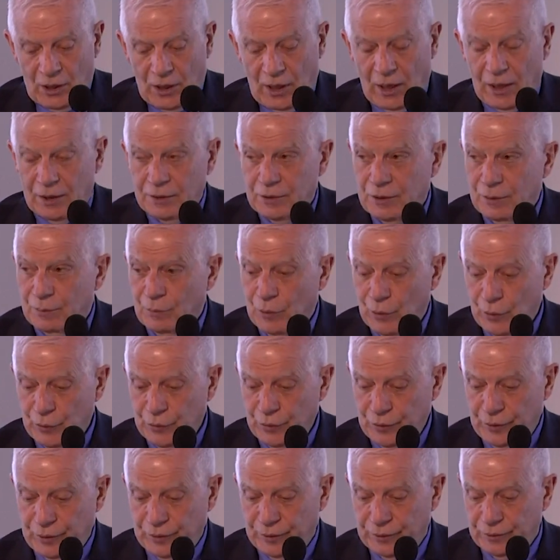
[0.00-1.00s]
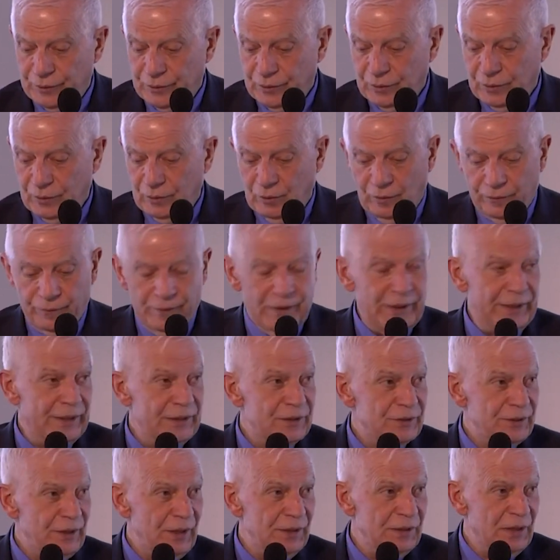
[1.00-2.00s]
and the murder of
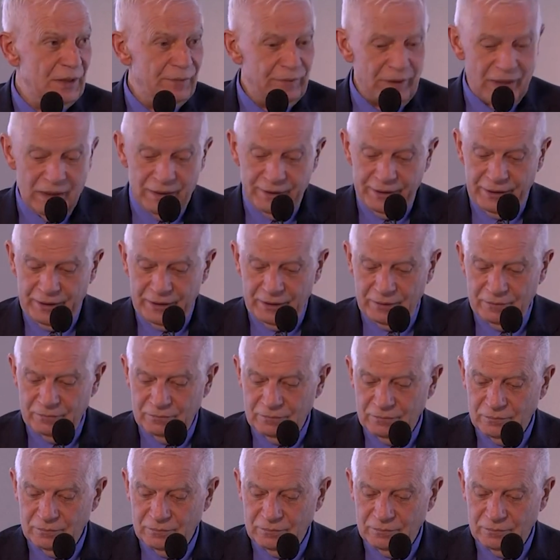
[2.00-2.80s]
Alexei Navalny